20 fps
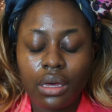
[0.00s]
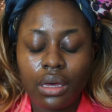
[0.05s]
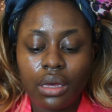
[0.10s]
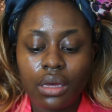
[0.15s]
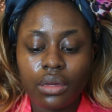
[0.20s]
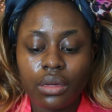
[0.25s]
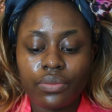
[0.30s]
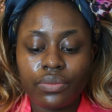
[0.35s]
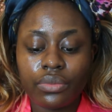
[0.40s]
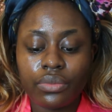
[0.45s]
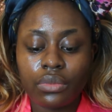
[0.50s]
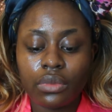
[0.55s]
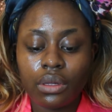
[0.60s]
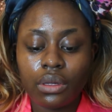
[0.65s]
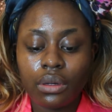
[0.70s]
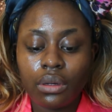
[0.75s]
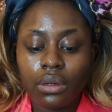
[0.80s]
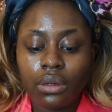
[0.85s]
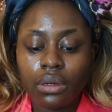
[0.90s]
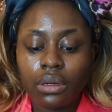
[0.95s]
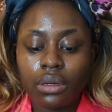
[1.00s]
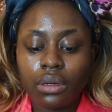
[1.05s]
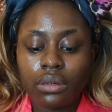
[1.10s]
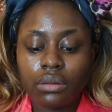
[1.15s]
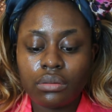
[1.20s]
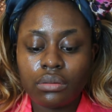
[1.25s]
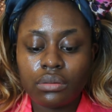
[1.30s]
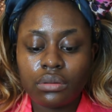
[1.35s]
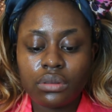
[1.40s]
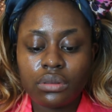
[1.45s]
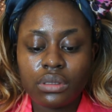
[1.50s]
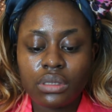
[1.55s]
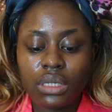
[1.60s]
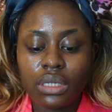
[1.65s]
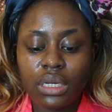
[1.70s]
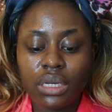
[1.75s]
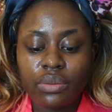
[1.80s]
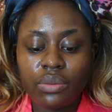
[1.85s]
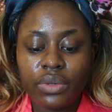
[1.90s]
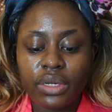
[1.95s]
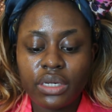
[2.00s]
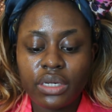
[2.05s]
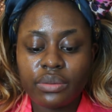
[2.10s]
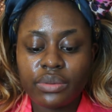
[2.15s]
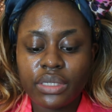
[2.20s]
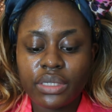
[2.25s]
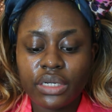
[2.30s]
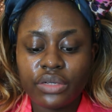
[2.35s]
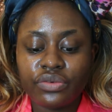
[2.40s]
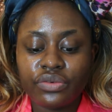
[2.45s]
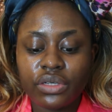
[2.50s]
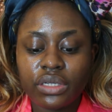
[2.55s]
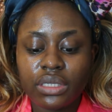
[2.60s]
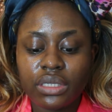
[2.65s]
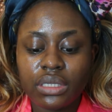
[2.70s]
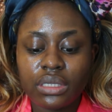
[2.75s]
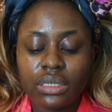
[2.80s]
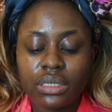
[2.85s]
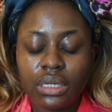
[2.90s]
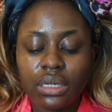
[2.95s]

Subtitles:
and just to keep my lips hydrated.